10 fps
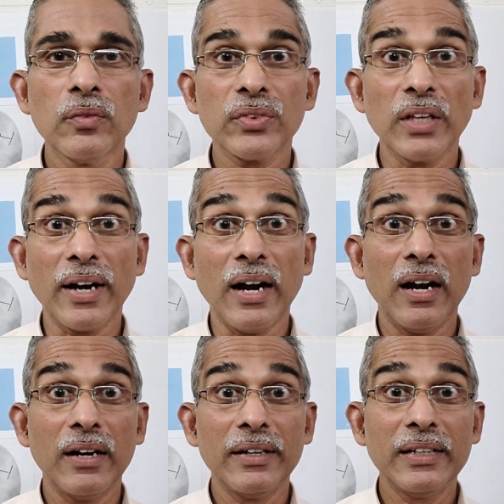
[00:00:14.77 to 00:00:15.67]
There
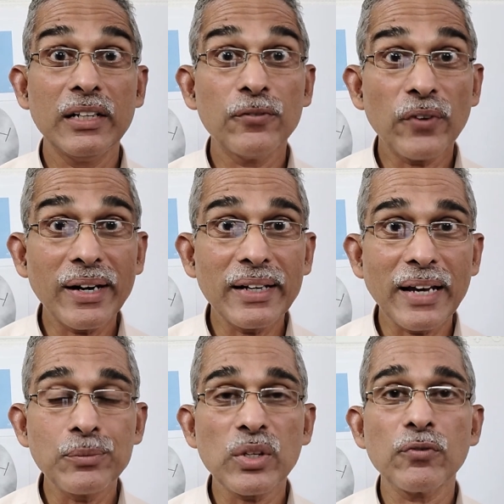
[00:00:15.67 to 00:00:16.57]
are different
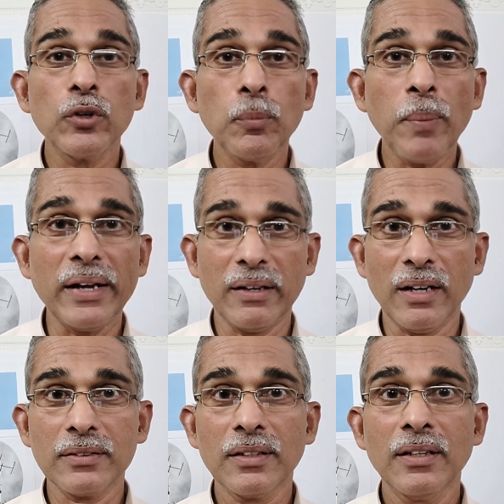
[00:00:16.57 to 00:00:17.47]
types of loop
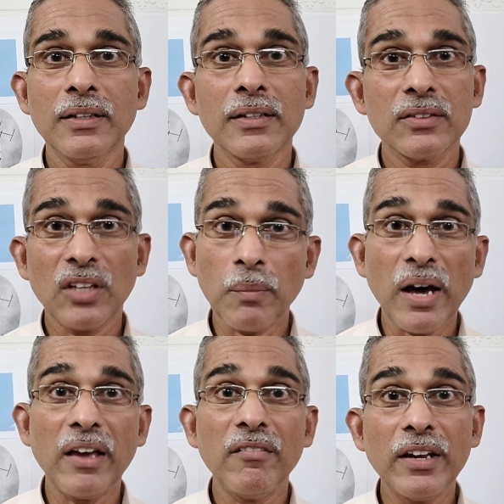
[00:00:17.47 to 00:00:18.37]
antennas. Some
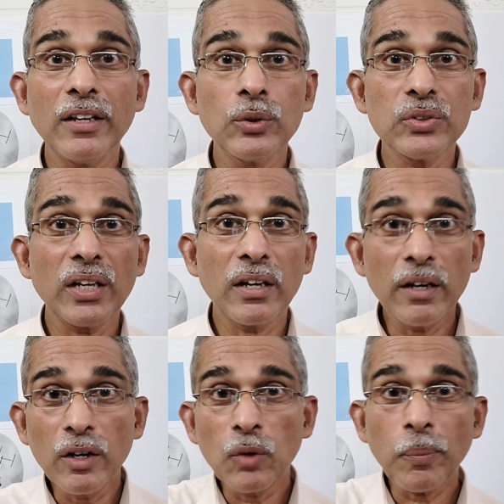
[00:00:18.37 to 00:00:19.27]
are even using
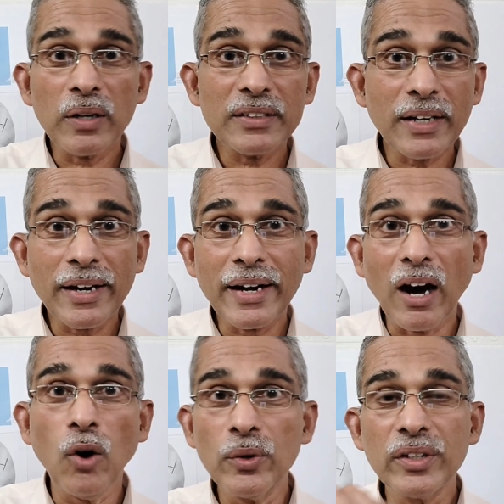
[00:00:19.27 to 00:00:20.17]
loop on the
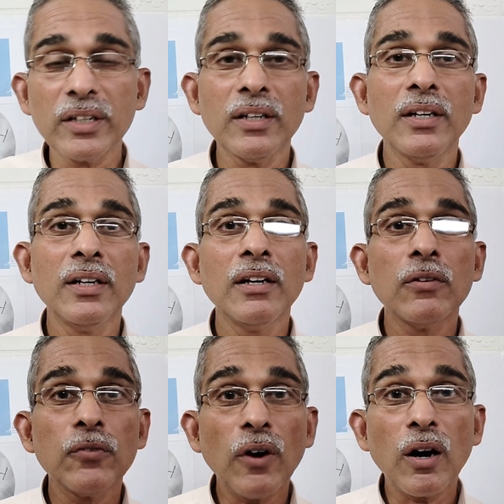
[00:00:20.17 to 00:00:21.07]
ground
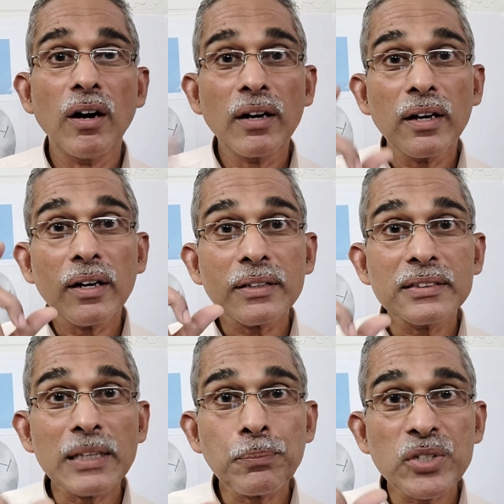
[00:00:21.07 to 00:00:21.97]
for
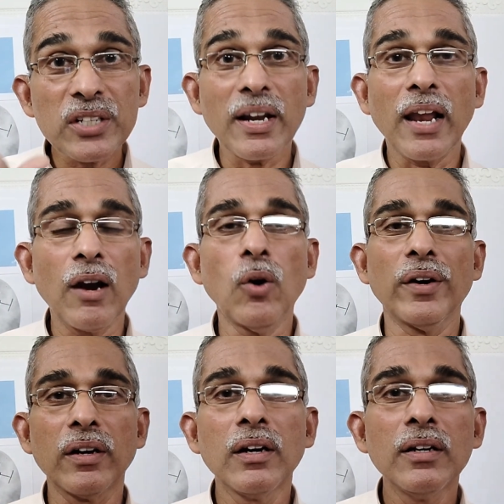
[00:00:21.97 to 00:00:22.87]
reception
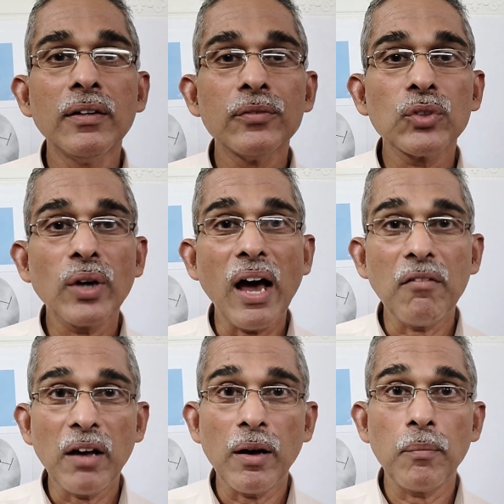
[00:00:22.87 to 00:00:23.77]
alone to have
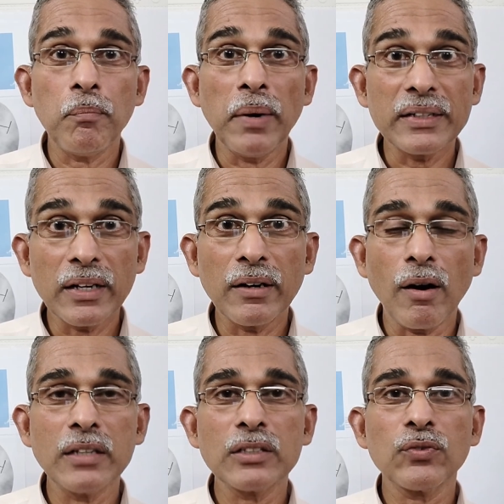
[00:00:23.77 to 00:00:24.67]
a better
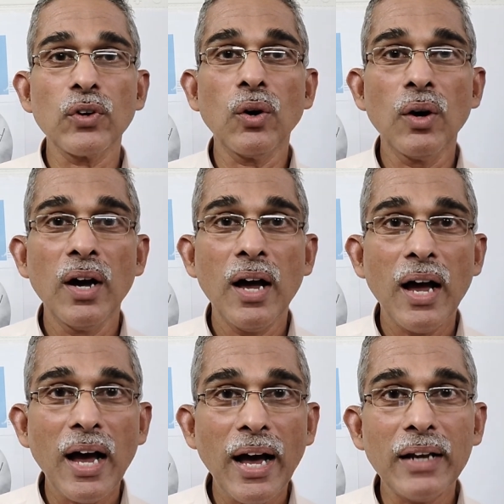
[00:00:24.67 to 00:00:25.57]
noise flow,
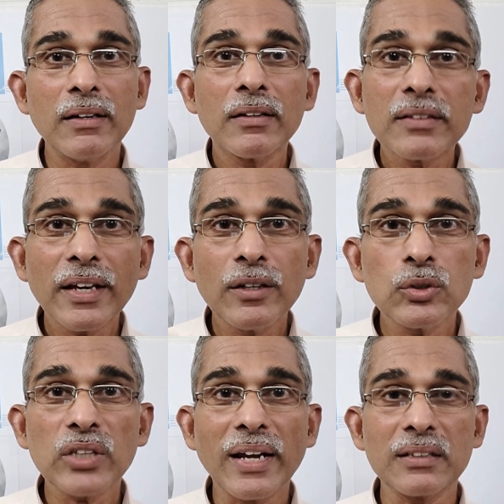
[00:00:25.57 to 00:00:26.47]
and they
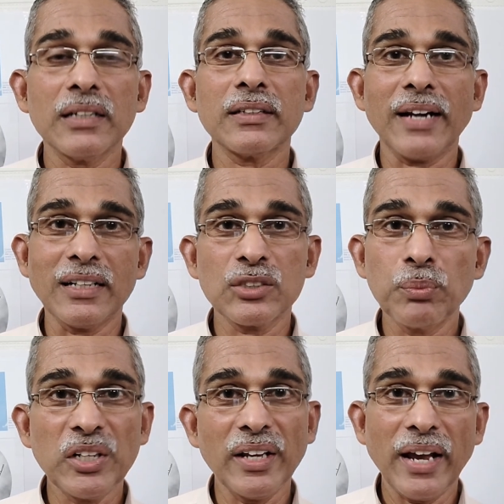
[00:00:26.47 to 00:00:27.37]
use another
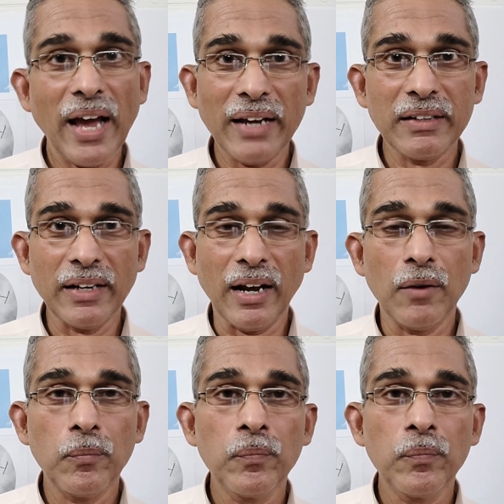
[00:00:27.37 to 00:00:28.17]
transmitting antenna.